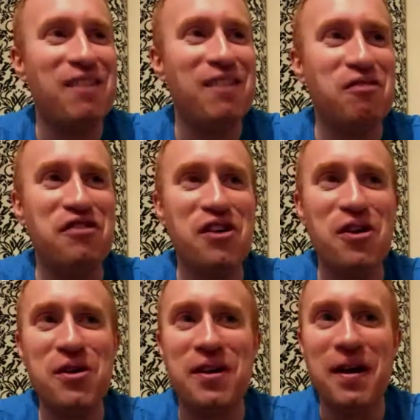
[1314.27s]

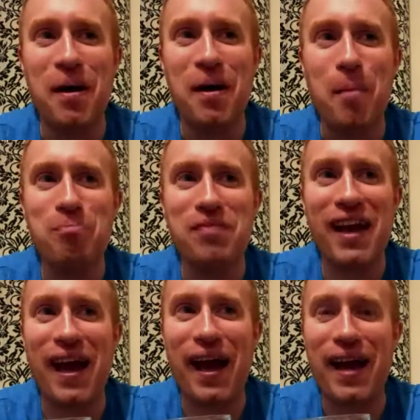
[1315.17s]
reviewing
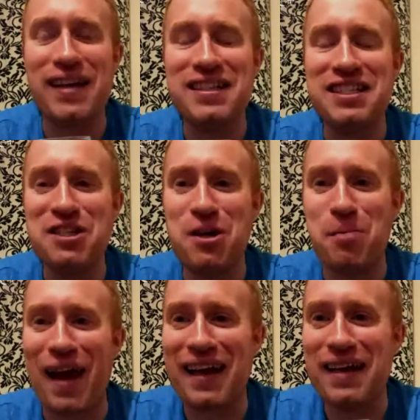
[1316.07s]
Ginger
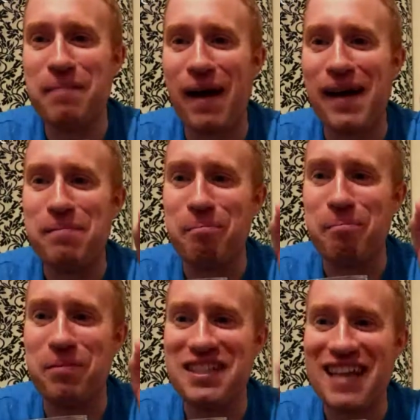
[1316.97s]
Blackie, my
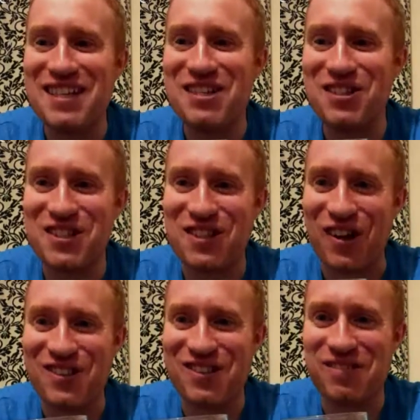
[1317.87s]
ginger
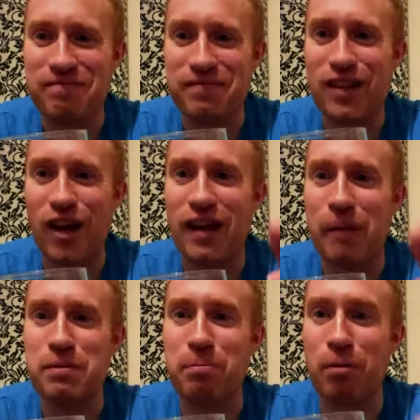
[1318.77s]
stout? Now, that
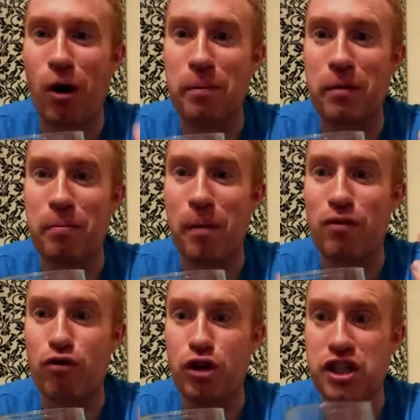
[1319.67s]
was proper
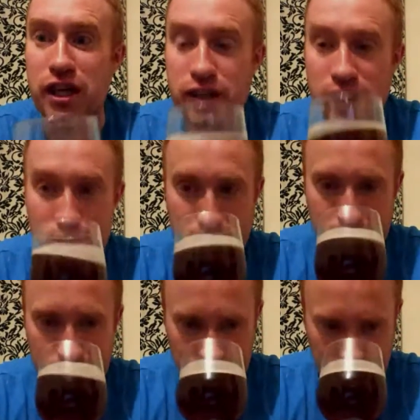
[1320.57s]
root ginger.
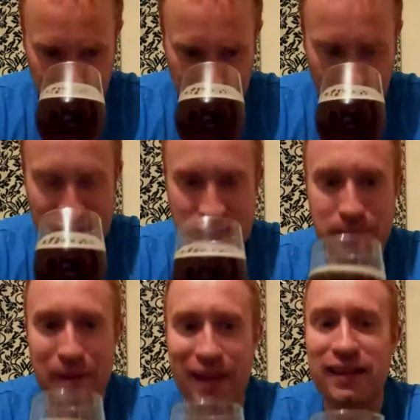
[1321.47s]
And
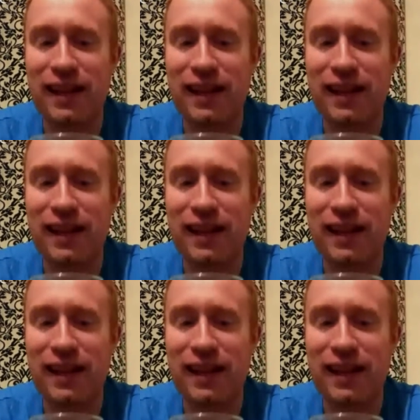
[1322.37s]
smelling